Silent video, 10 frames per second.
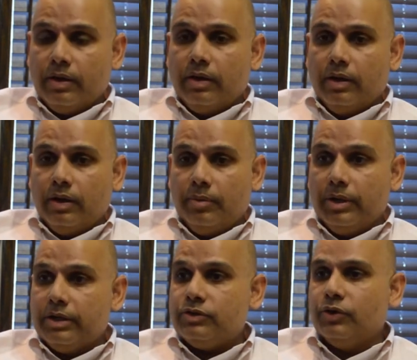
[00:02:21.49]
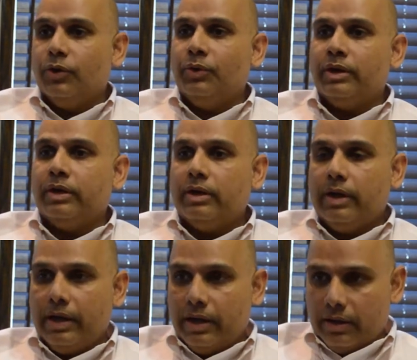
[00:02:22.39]
but it's growing
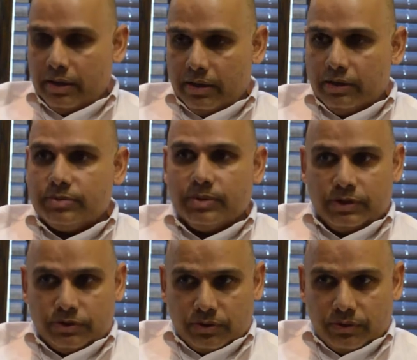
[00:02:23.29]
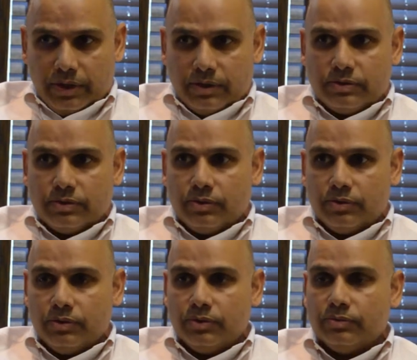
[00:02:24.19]
at an exponential rate. So,
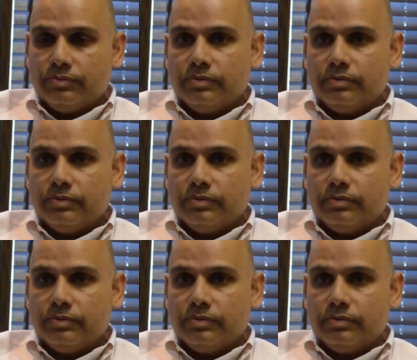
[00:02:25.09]
you know,